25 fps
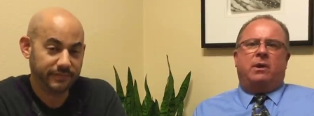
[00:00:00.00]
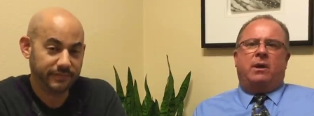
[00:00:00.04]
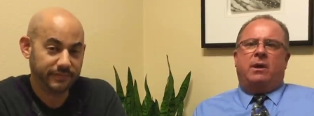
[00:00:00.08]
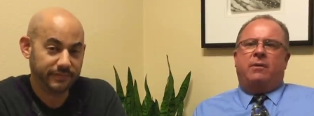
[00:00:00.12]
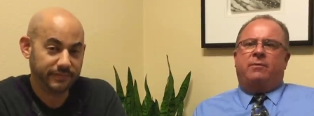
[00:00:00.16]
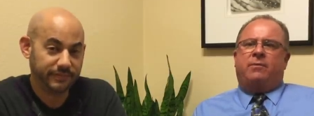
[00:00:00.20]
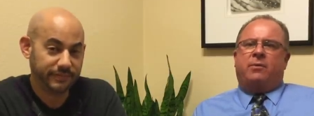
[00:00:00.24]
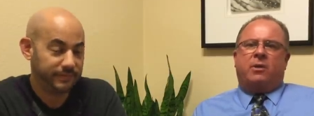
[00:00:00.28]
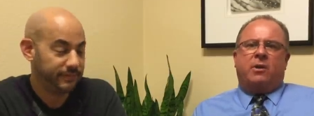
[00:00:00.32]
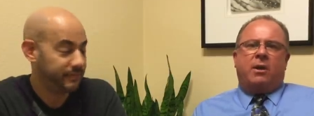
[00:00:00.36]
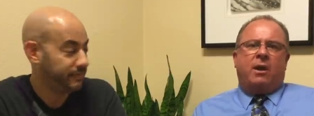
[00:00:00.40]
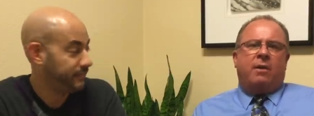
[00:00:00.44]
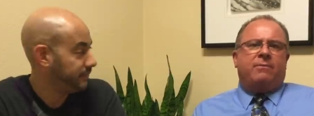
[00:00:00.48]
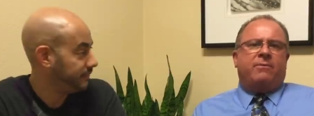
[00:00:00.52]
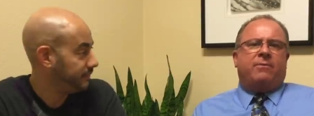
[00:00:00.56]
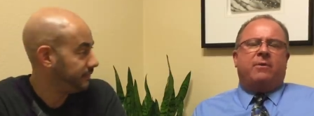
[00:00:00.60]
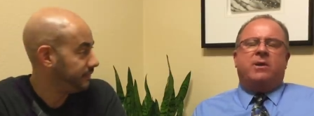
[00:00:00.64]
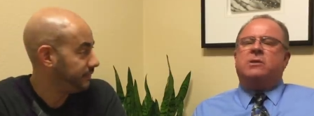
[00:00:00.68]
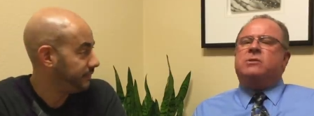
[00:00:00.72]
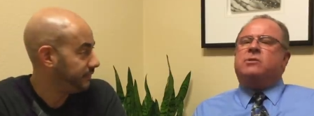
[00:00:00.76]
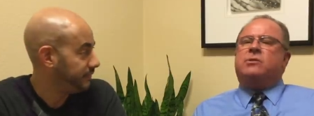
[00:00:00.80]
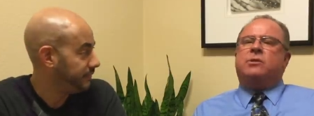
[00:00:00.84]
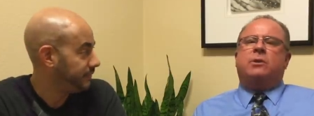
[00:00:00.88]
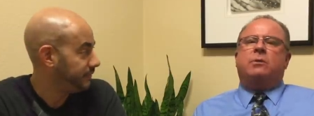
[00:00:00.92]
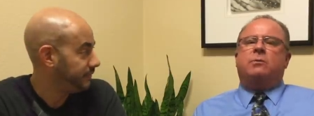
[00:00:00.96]
Speaker 1: if you've got
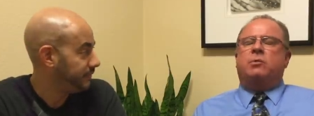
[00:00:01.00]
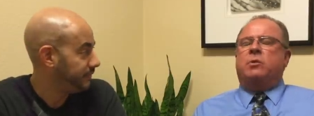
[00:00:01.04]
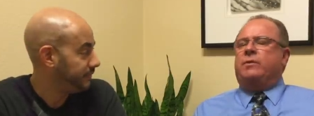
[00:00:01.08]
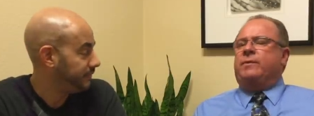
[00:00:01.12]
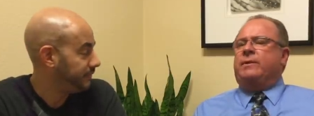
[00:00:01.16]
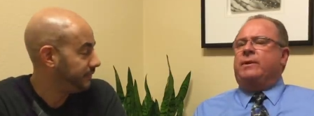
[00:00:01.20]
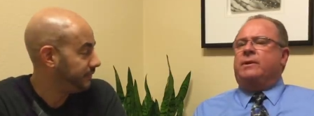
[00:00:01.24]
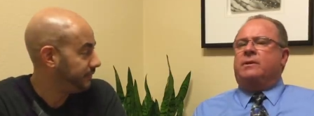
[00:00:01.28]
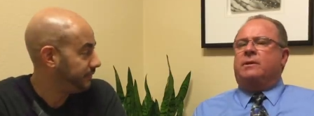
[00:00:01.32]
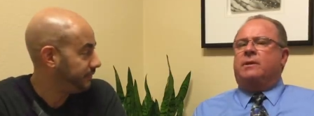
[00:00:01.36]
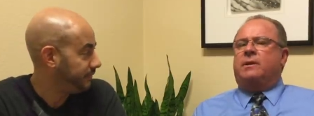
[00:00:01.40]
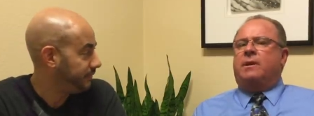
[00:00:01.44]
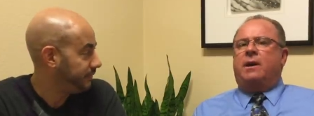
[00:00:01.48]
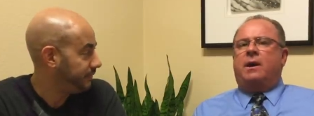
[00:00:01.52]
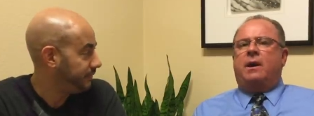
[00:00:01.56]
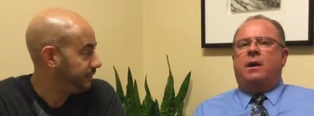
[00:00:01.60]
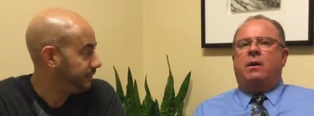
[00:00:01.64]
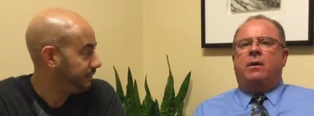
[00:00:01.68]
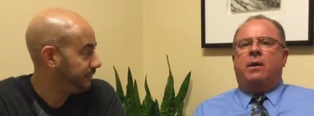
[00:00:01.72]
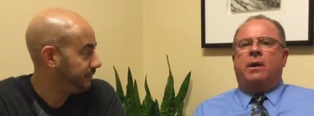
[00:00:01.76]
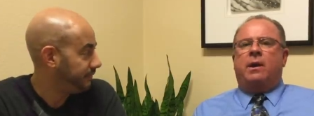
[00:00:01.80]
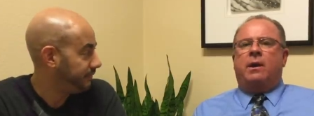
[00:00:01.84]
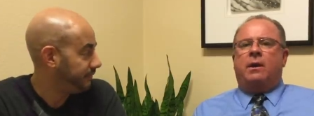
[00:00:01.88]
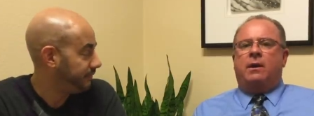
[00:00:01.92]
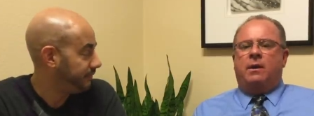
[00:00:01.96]
friends that are moving to the
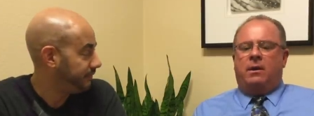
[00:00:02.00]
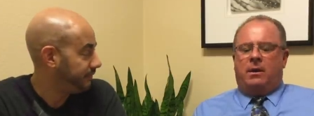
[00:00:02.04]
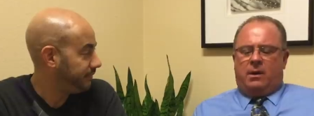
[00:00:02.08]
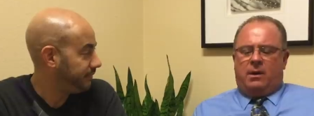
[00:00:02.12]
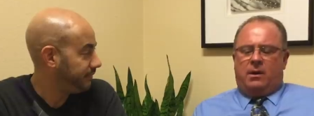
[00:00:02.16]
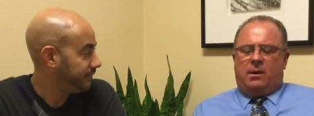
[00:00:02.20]
area,